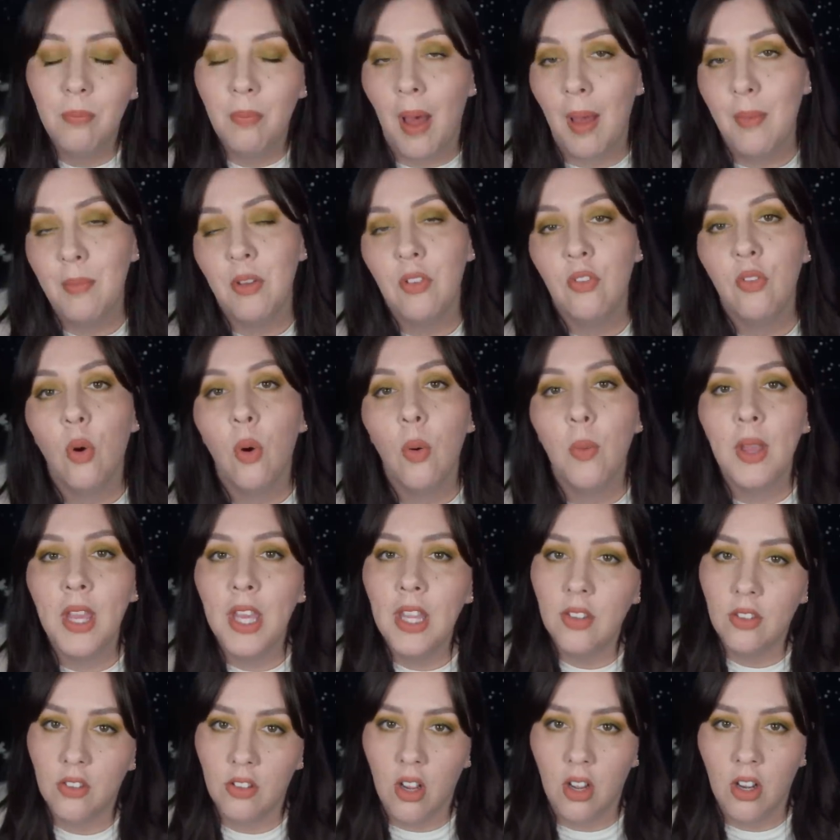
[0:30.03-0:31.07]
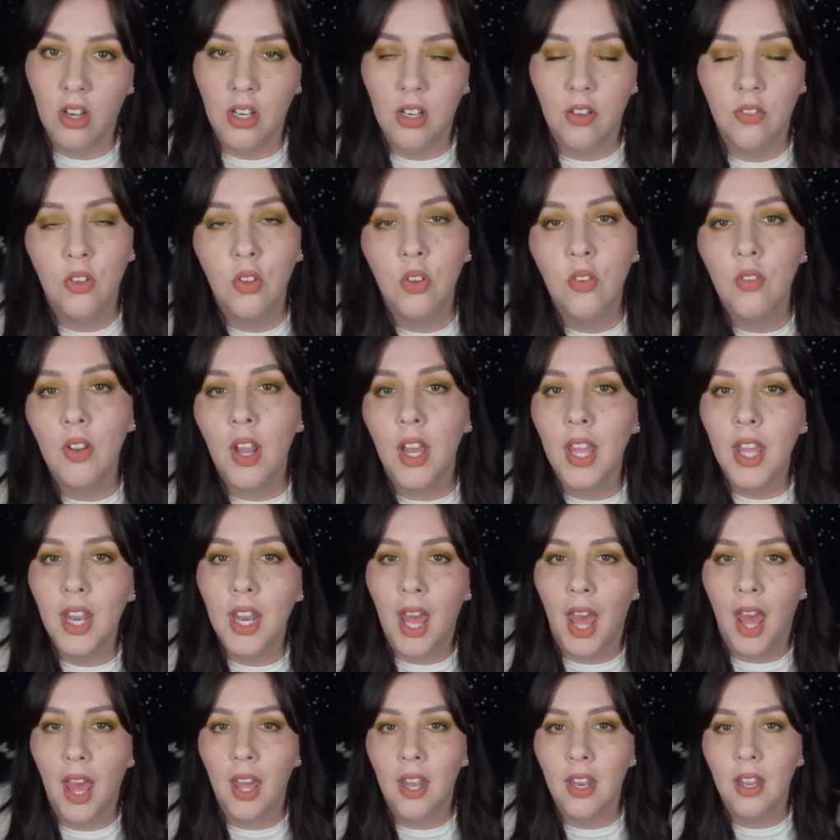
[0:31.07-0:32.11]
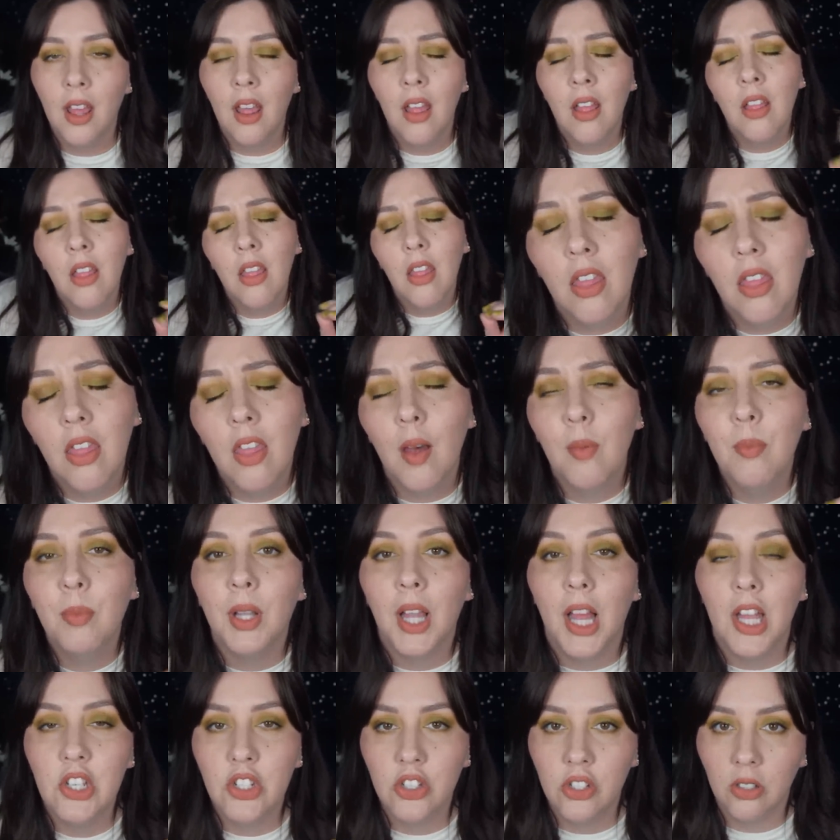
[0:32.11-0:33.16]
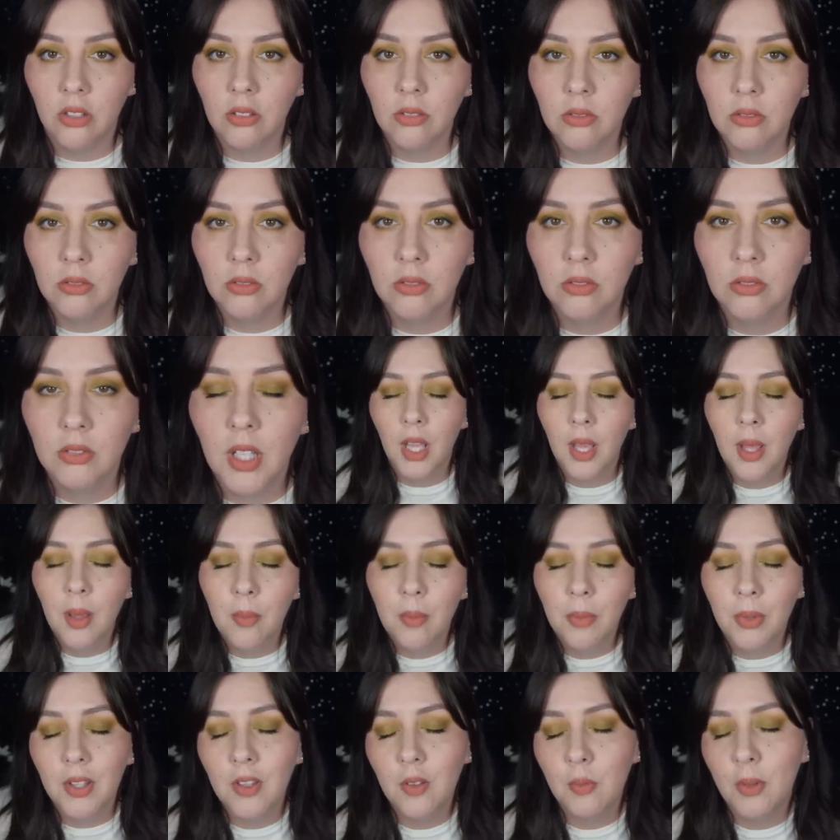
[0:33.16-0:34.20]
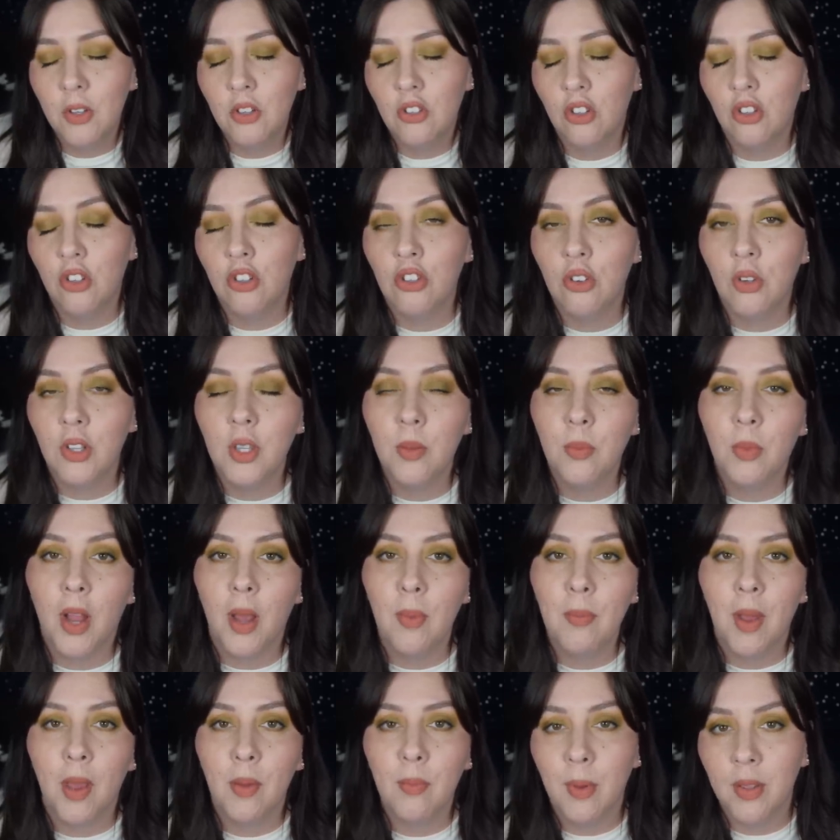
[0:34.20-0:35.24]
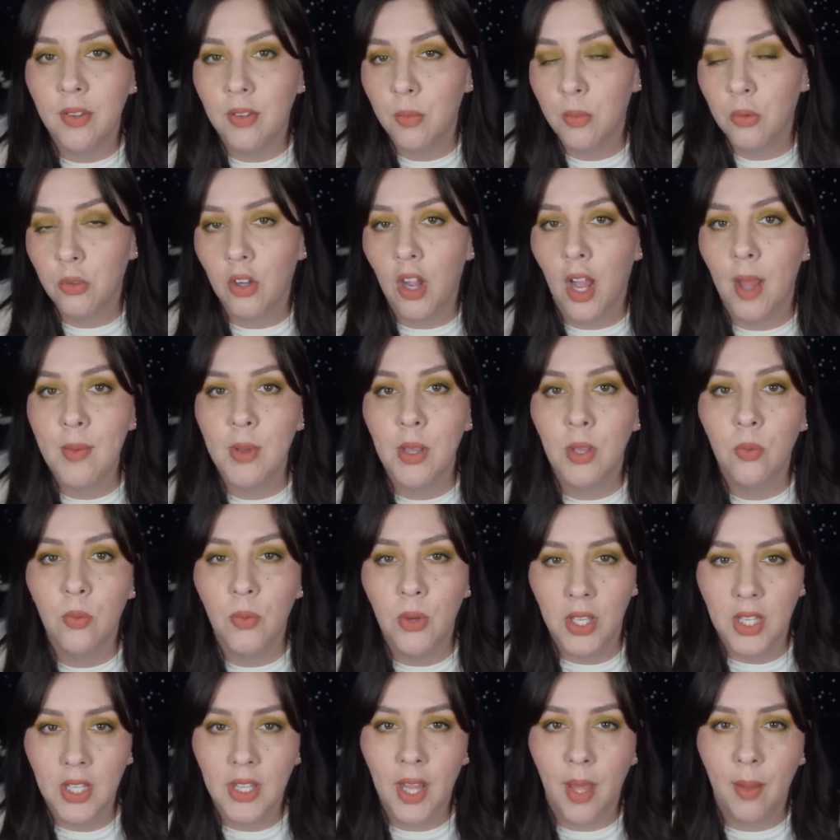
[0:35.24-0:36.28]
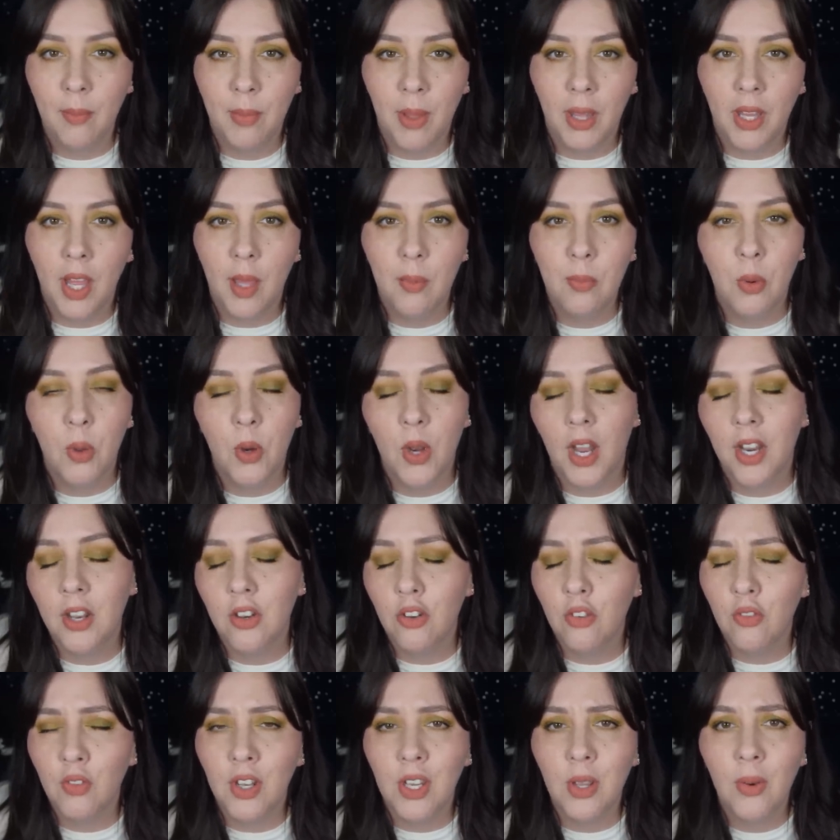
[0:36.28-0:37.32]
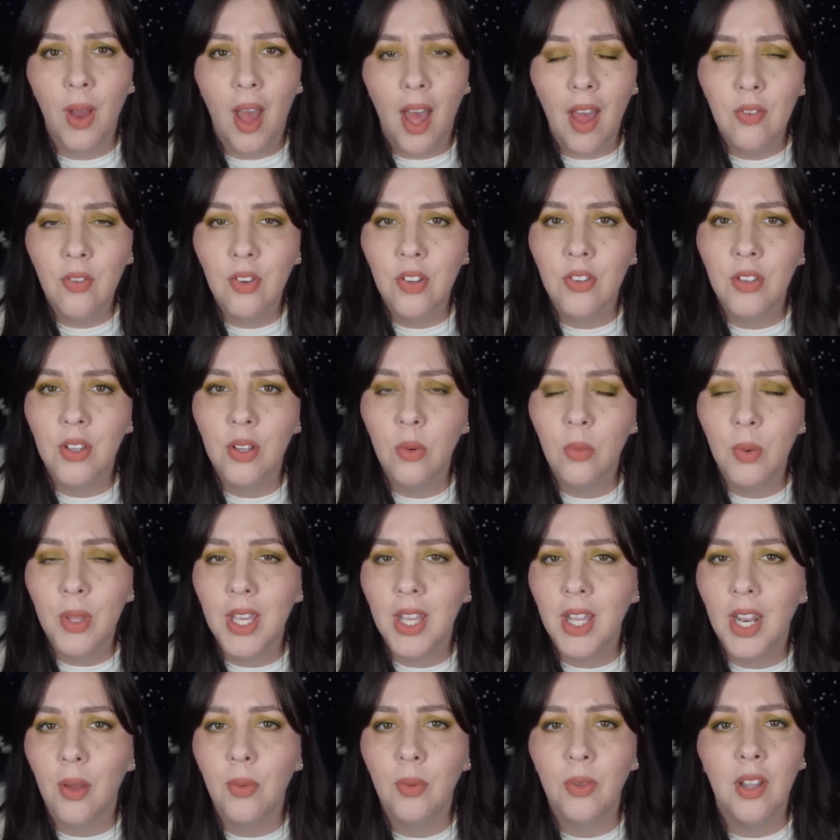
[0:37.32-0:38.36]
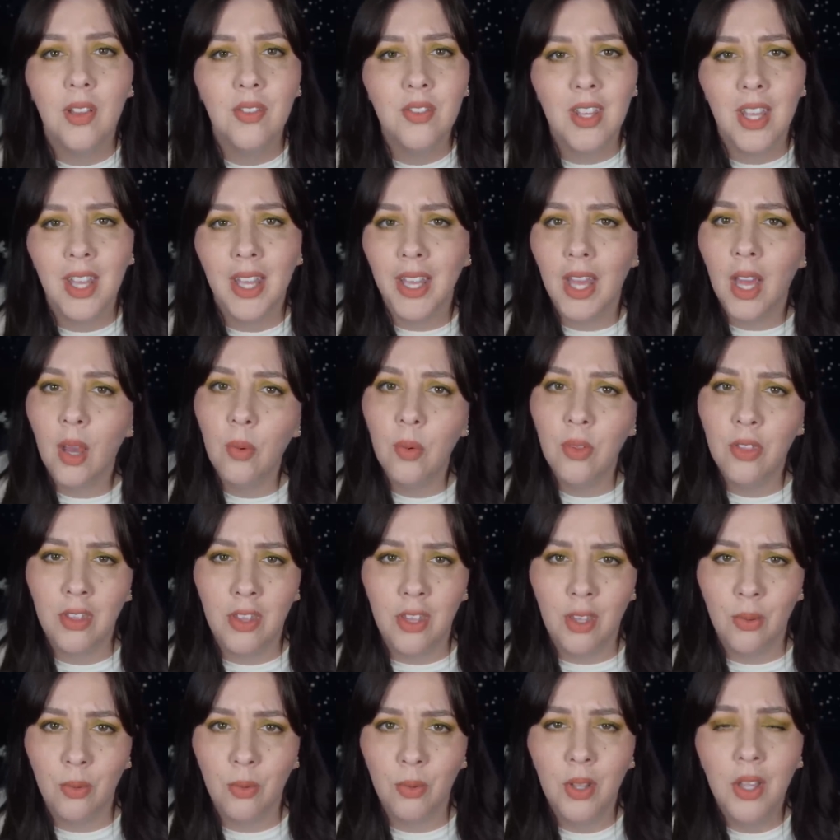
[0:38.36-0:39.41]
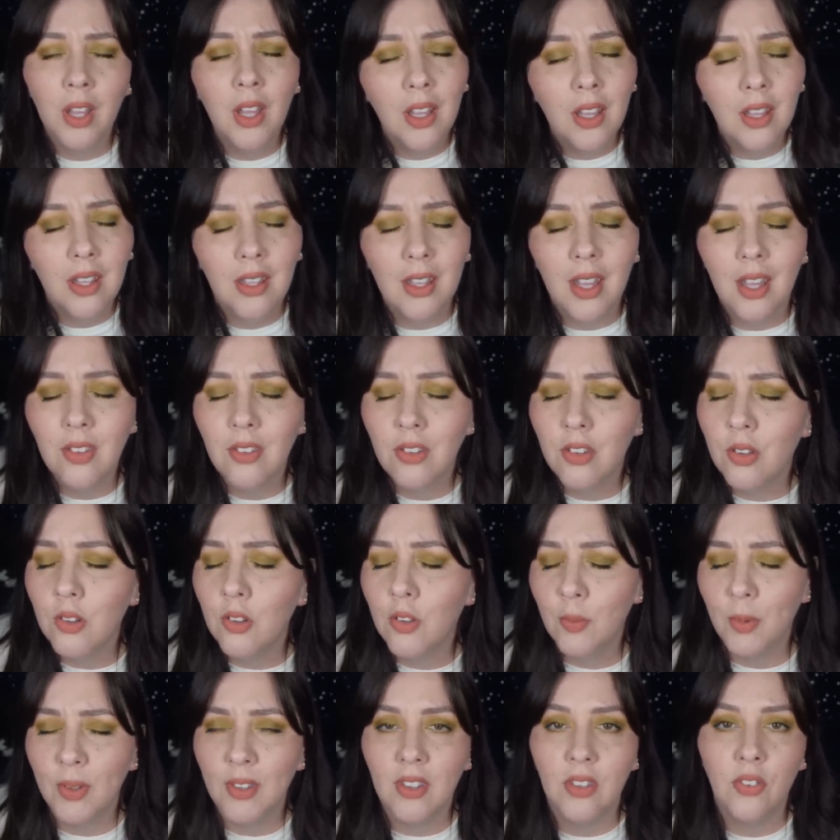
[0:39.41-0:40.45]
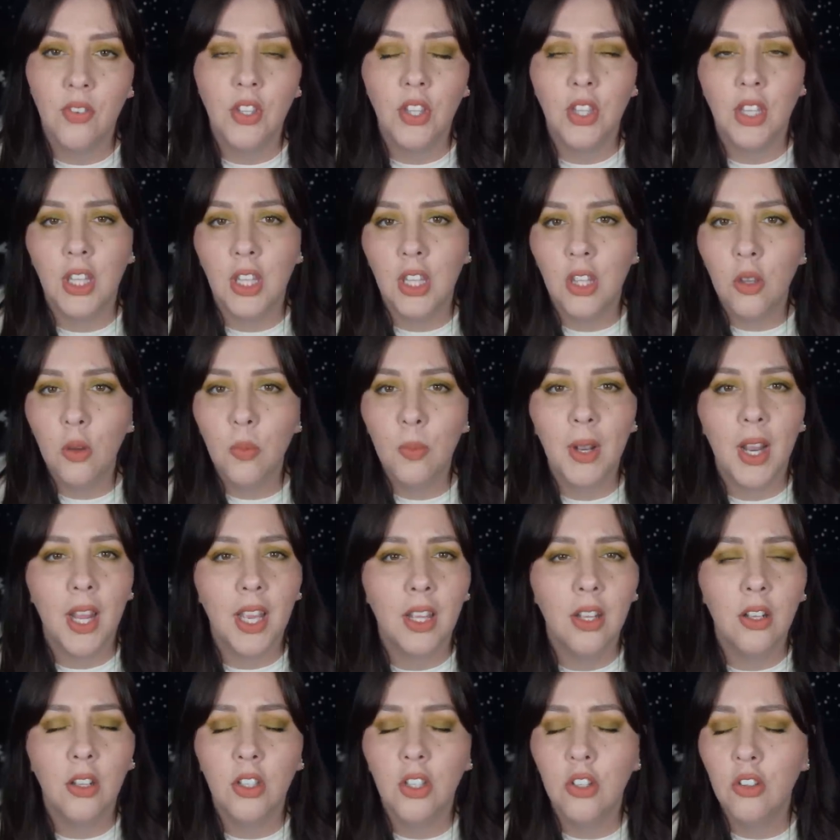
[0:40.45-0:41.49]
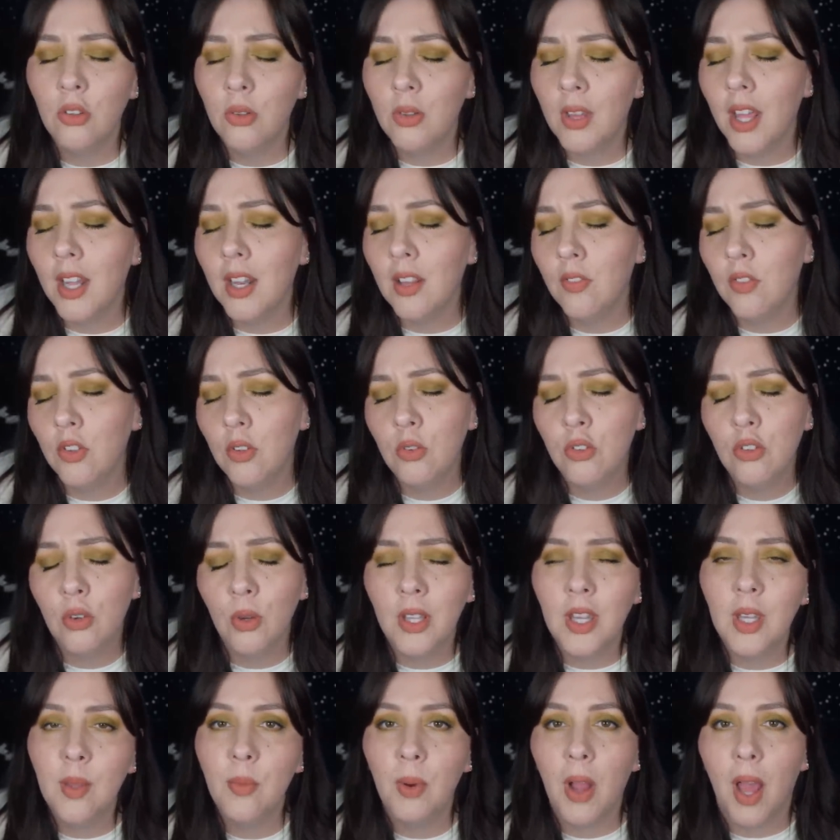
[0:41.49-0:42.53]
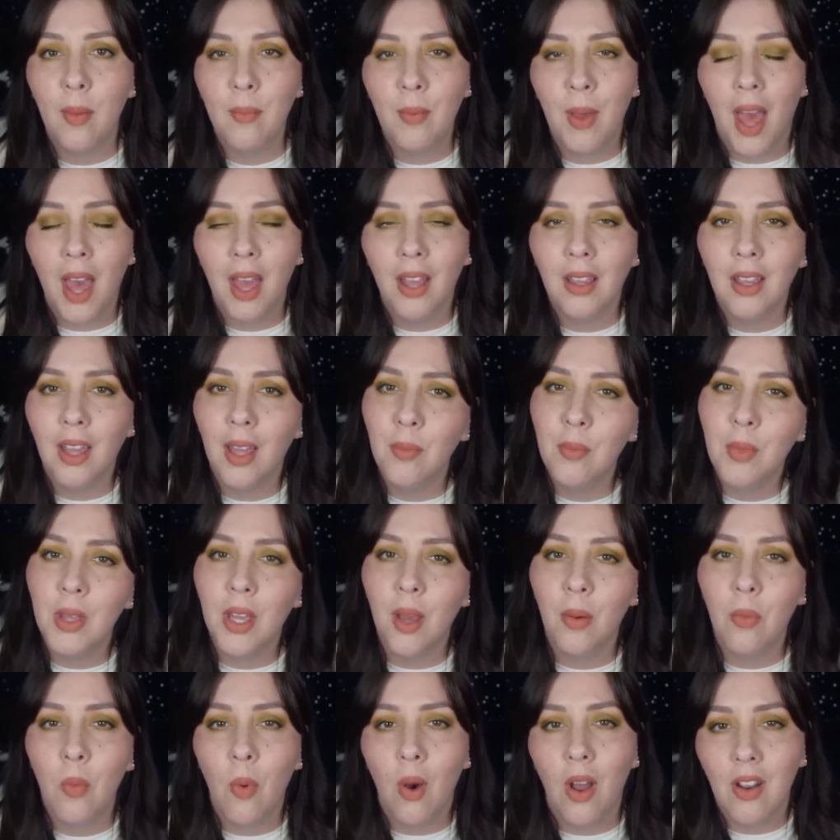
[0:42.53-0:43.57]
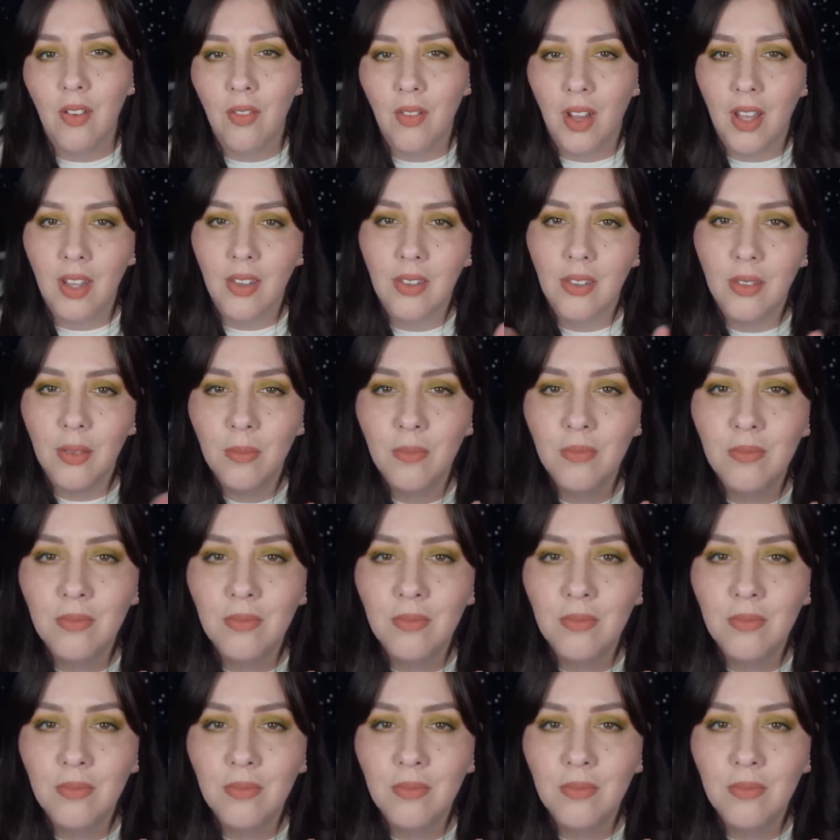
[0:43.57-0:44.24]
But before we get started, if you have not yet had the pleasure, please make sure to join the Brat Pack by subscribing and ringing that bell. I put out a new video every single week and I would love to hang out with you. Yes, you, specifically you, but I can only do that if you join the Brat Pack and become one of us.